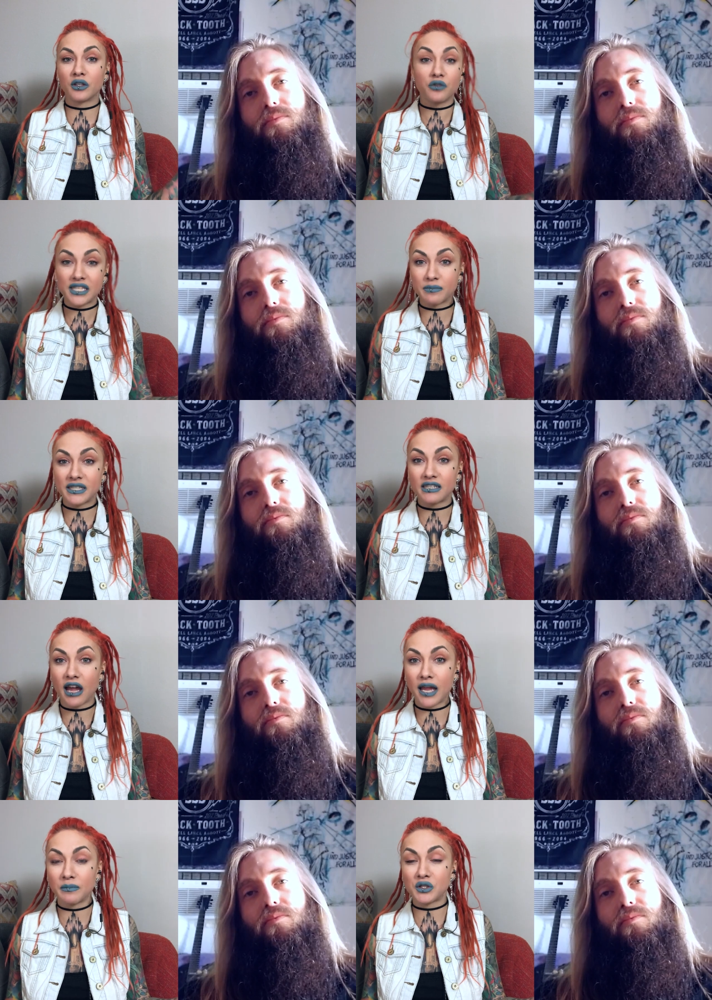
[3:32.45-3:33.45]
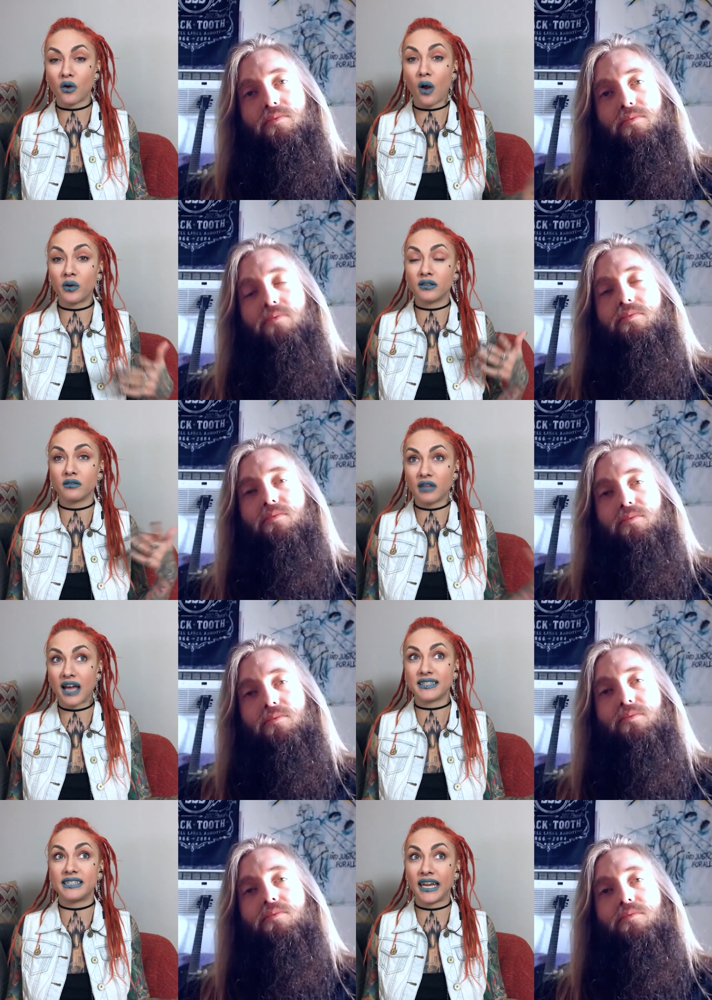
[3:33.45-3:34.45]
Speaker 1: Christmas time, so our
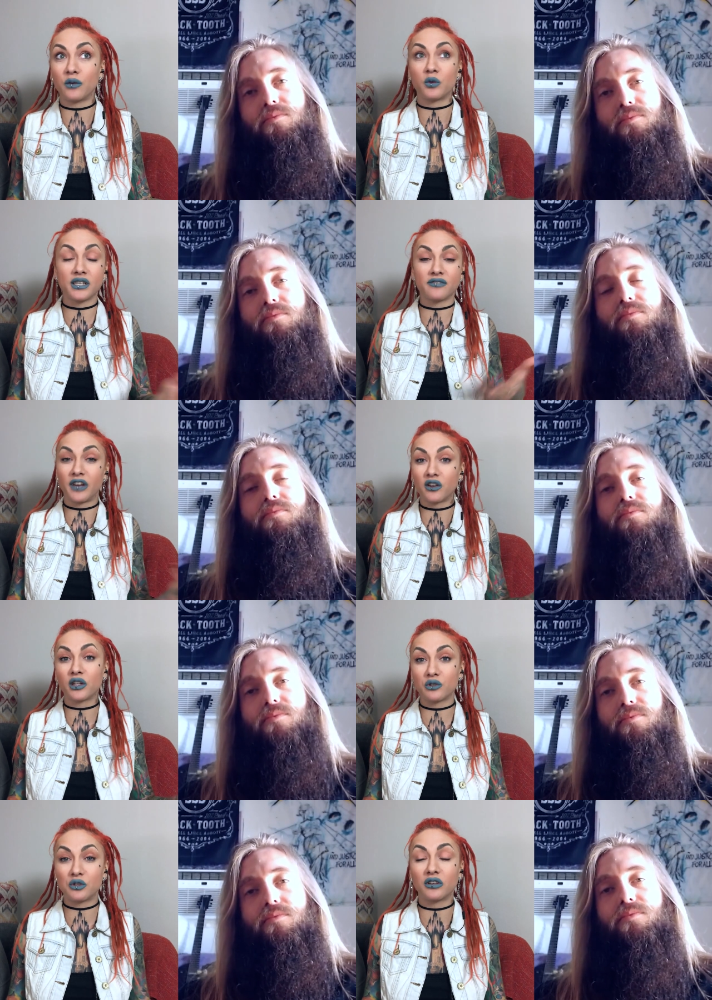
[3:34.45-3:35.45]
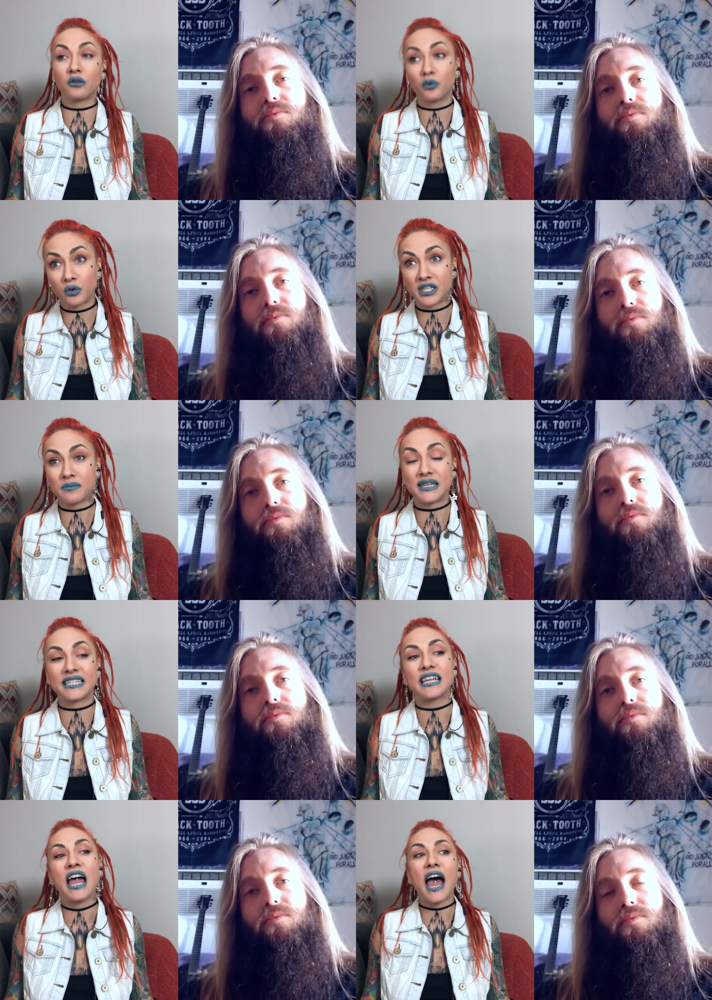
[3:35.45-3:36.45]
last date was very close to
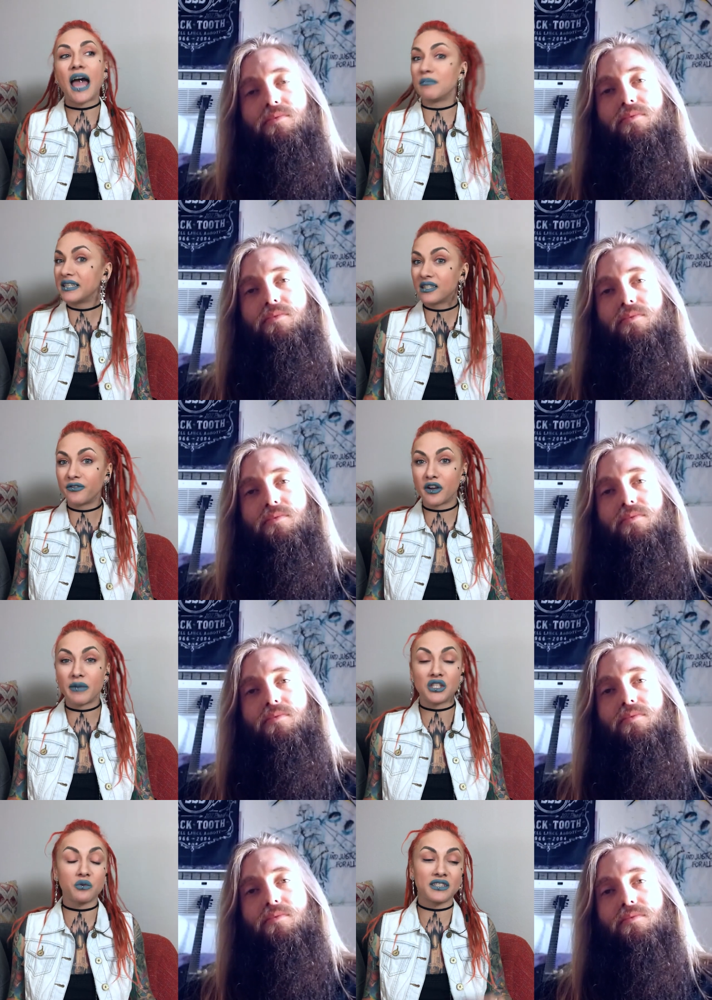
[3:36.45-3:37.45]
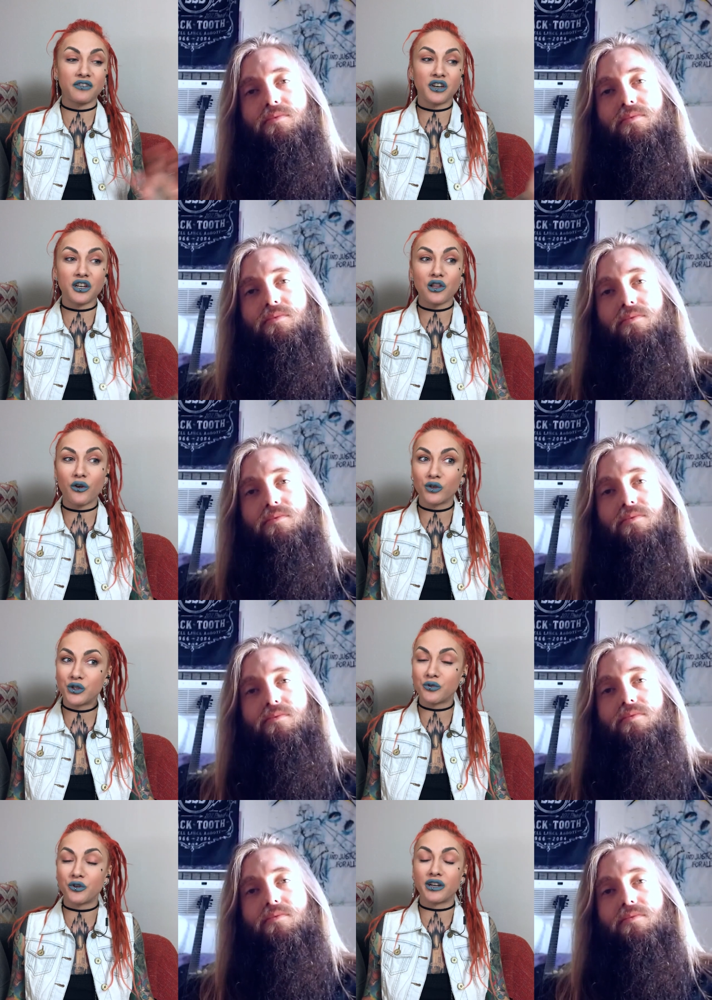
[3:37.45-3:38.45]
Christmas. I miss it very much. It was a very long
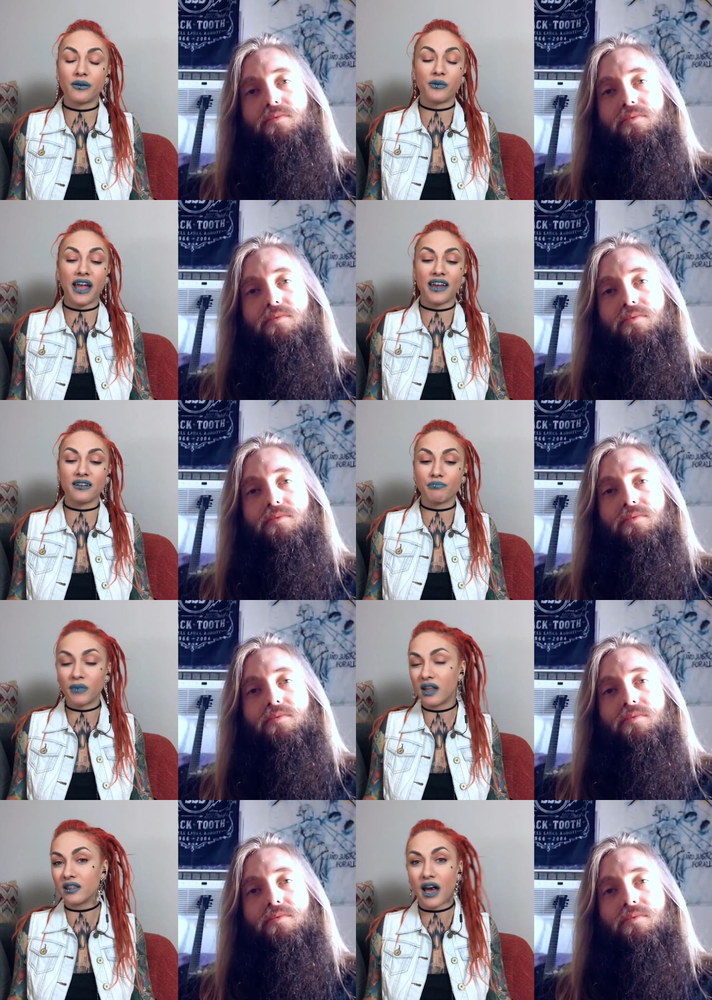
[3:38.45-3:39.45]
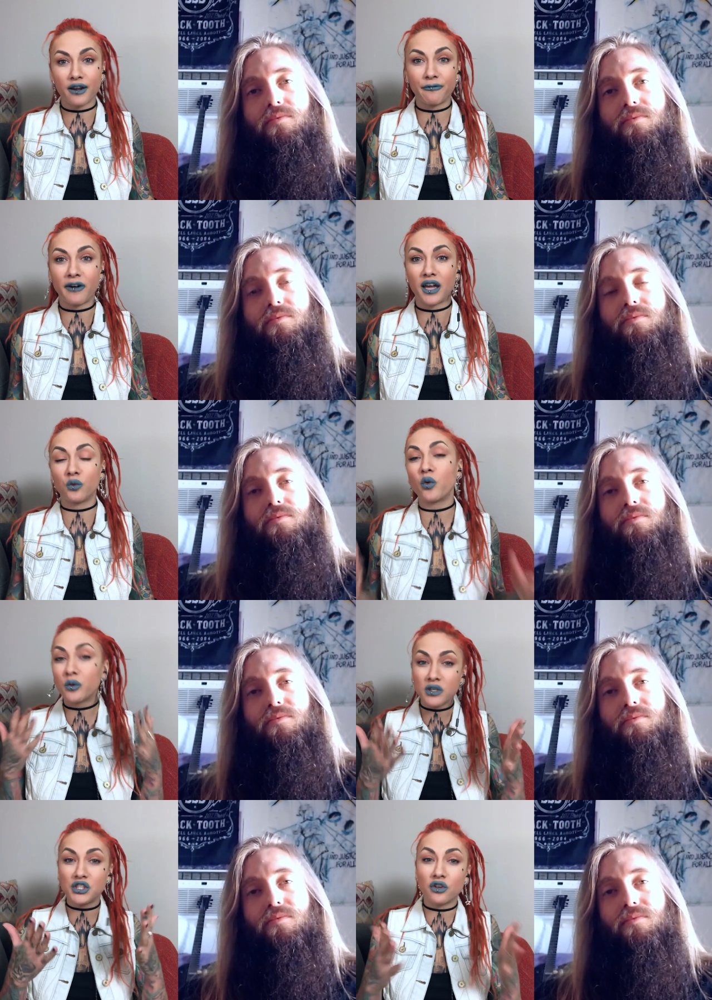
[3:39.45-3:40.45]
tour. We had a, a lot of fun. When
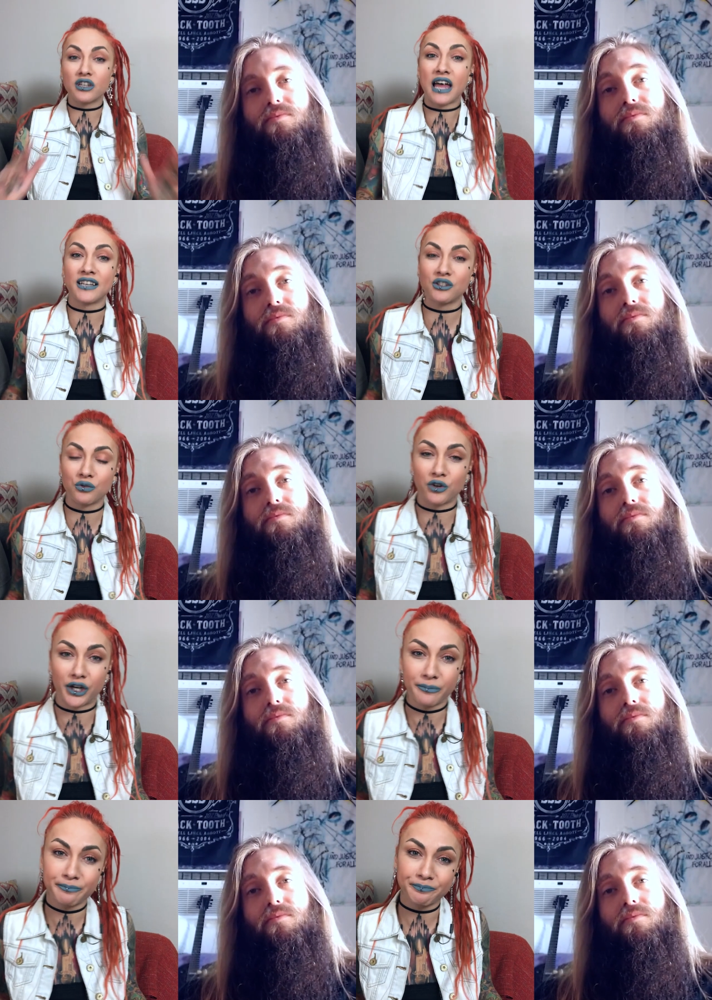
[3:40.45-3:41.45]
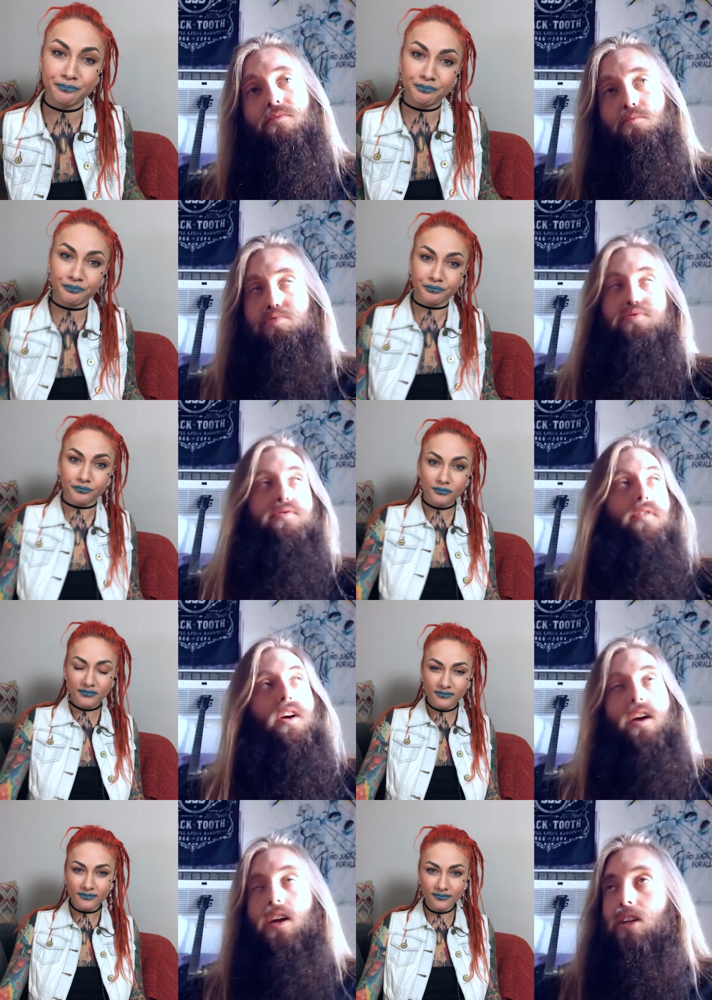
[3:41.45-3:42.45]
was your last tour?
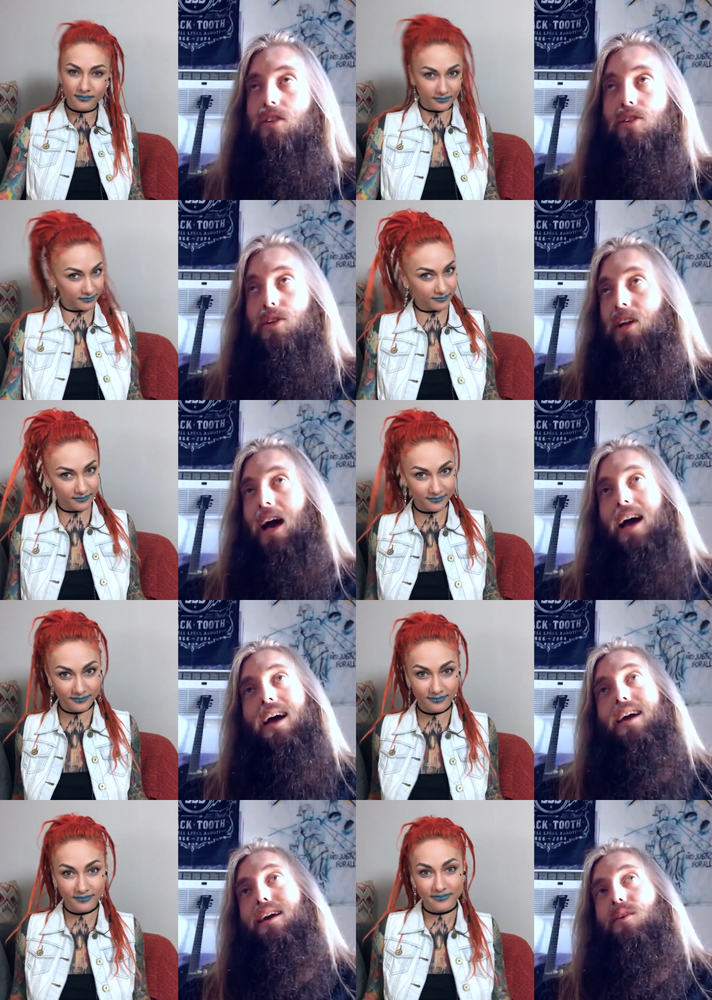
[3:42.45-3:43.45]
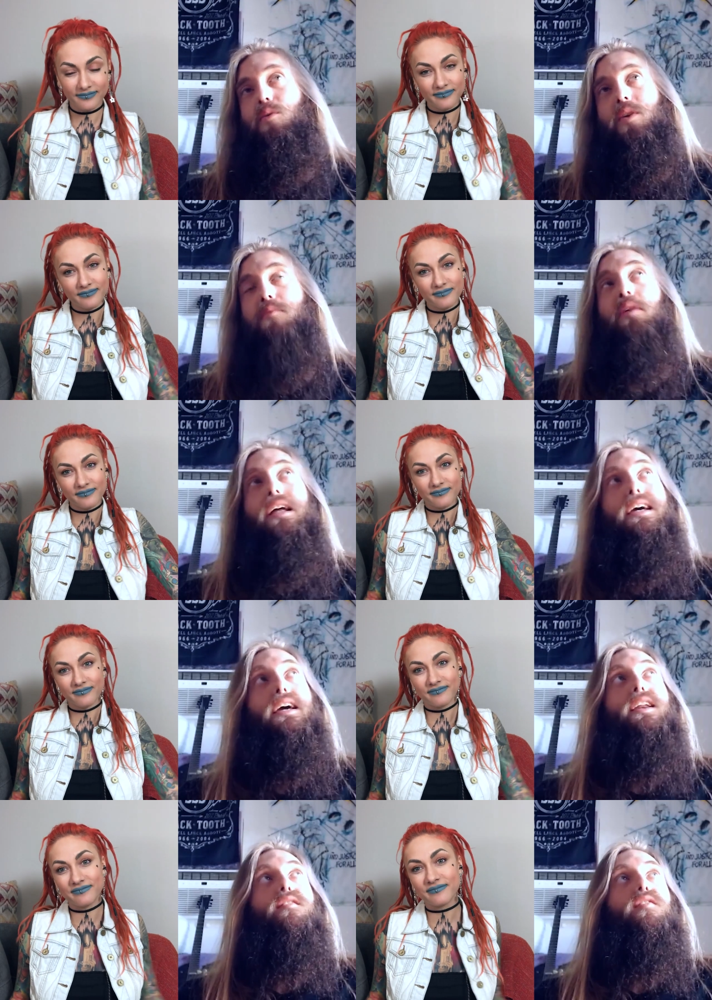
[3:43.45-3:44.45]
Dude, I we
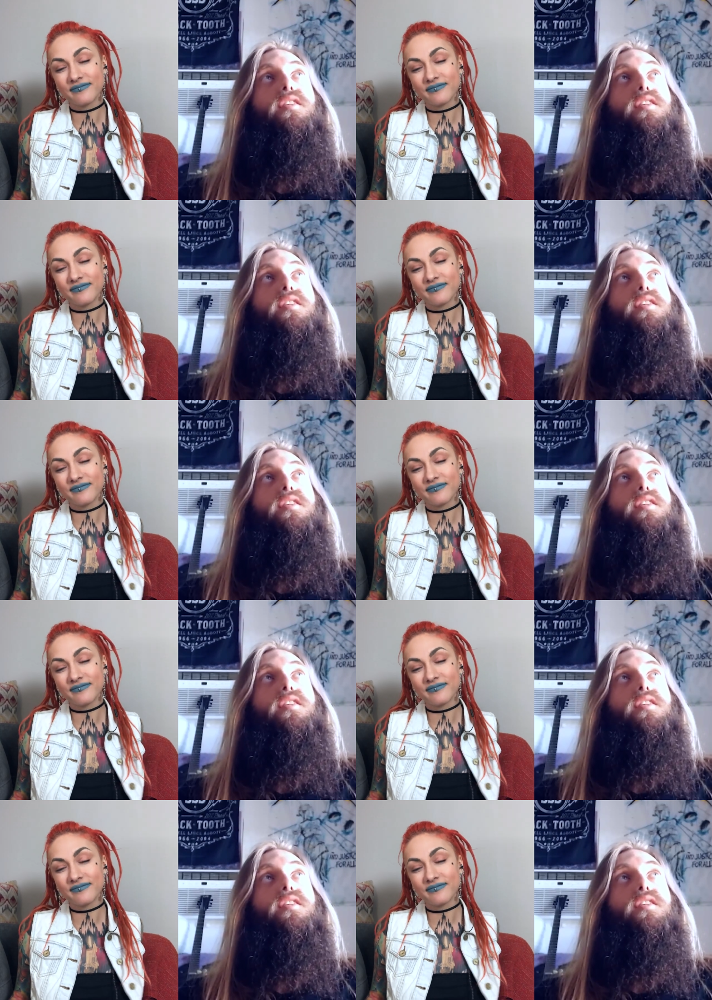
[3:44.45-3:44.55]
played